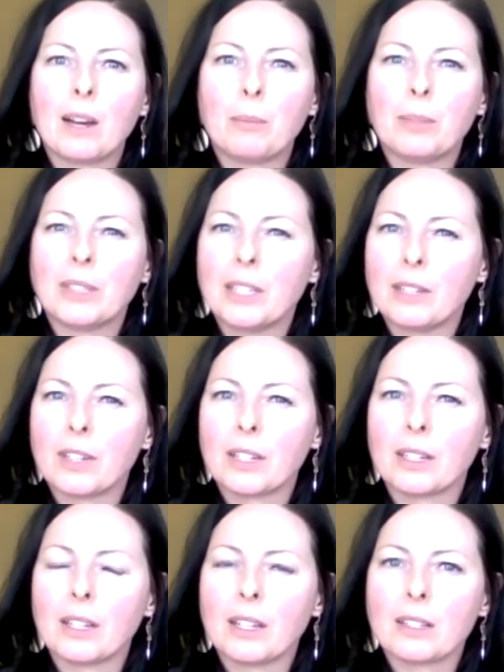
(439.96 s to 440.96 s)

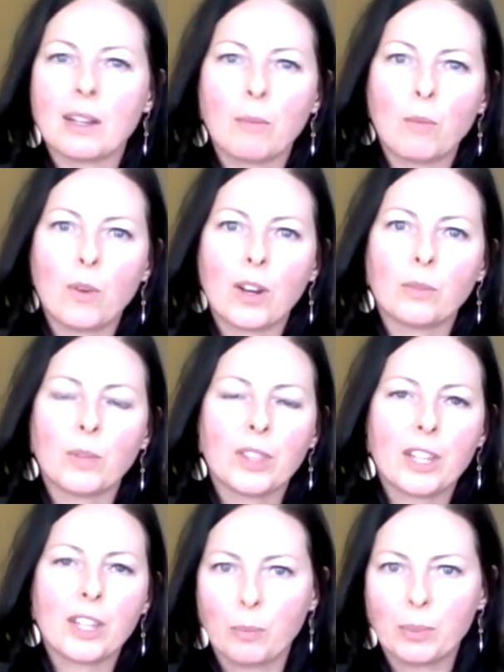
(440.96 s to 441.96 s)
believing in someone when
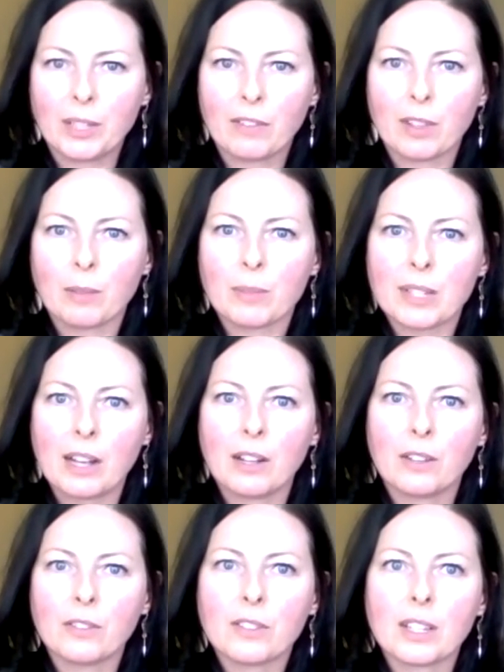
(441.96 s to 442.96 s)
they don't believe in
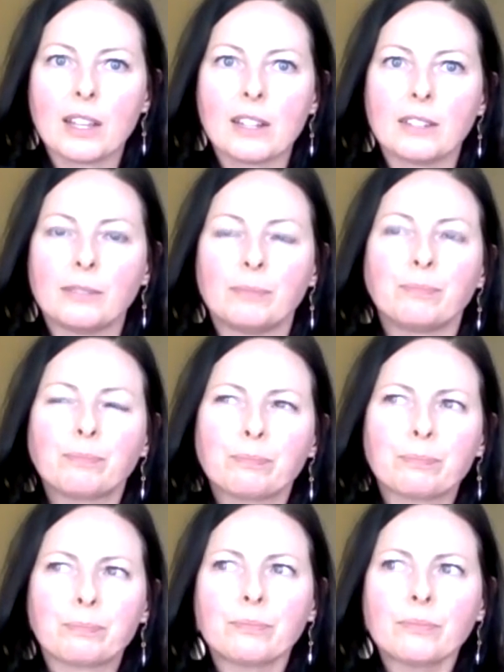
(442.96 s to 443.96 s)
themselves. And
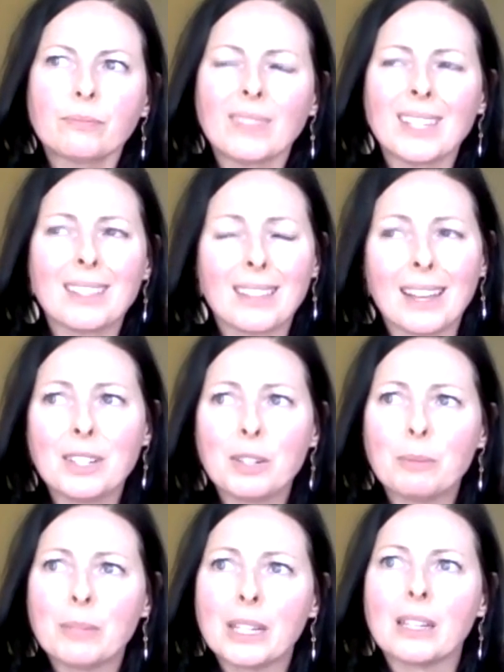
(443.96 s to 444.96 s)
that to
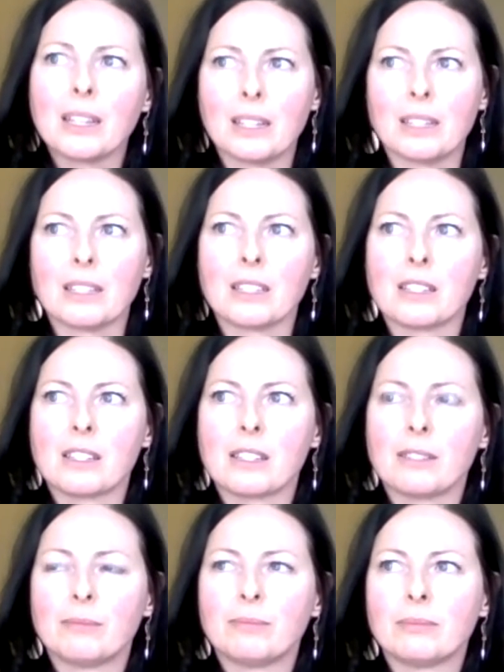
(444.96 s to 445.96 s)
me is
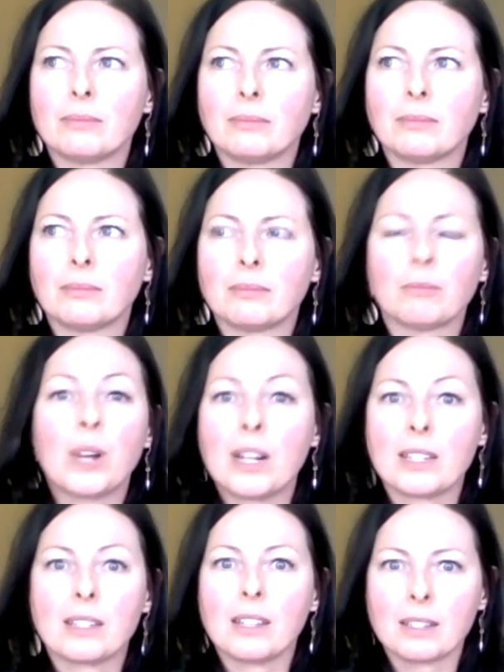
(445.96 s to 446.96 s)

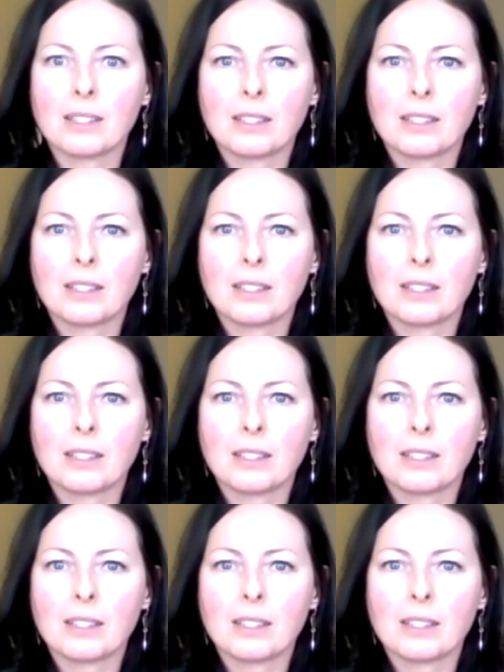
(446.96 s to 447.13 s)
priceless.